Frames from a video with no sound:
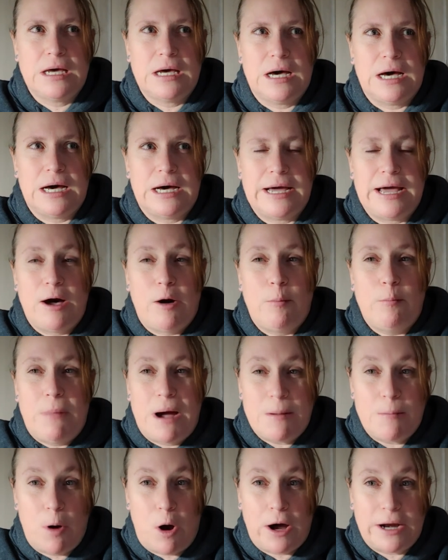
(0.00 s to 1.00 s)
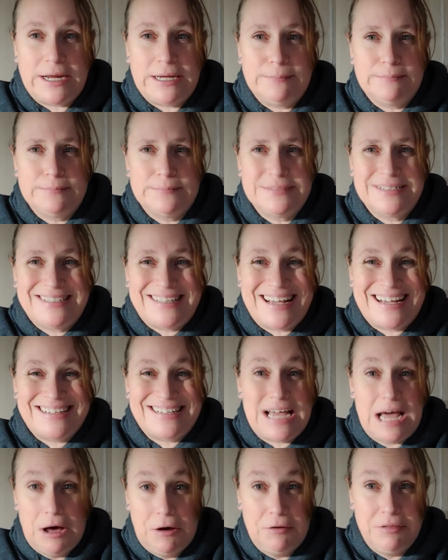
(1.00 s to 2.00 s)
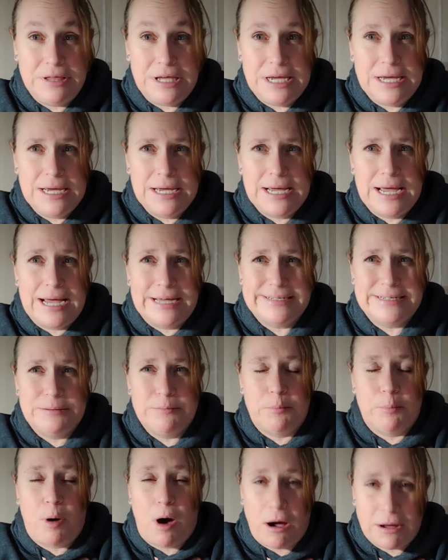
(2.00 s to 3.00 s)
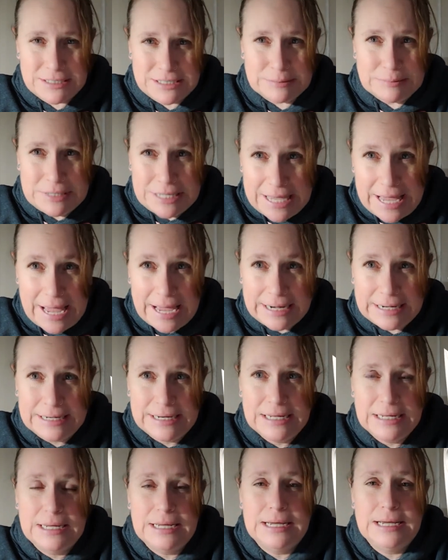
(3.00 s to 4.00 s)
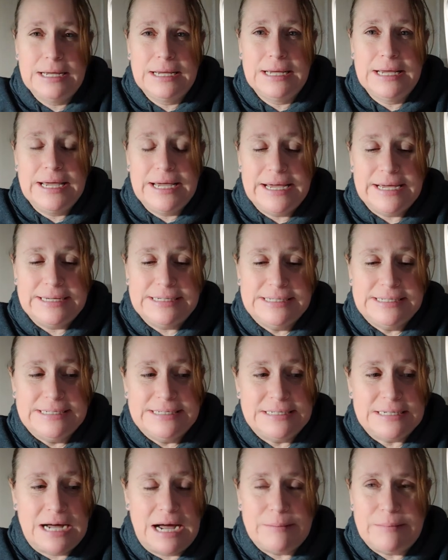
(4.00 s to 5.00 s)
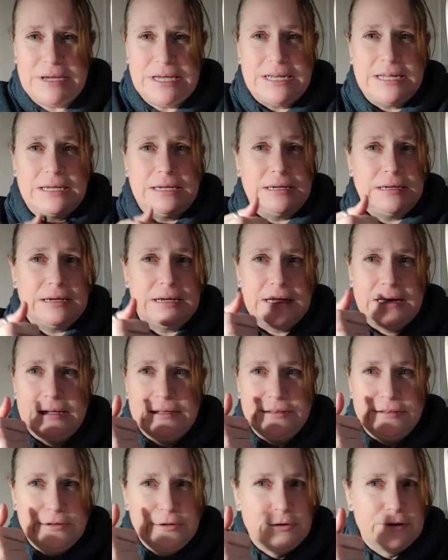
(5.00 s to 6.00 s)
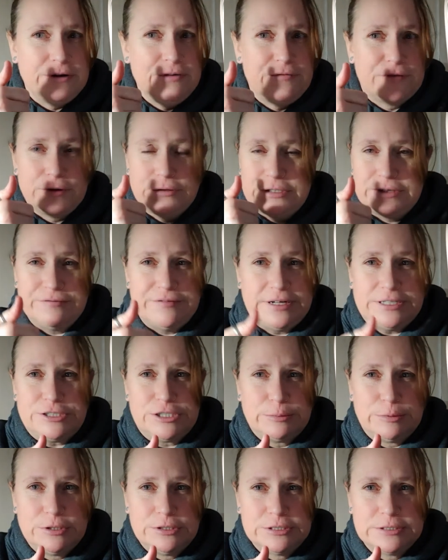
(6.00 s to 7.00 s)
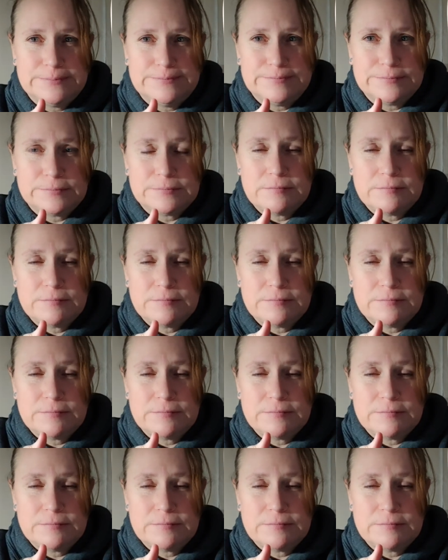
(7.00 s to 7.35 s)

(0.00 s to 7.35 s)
uh, help my body stay as healthy as it possibly can is I'm eating good fruits and vegetables.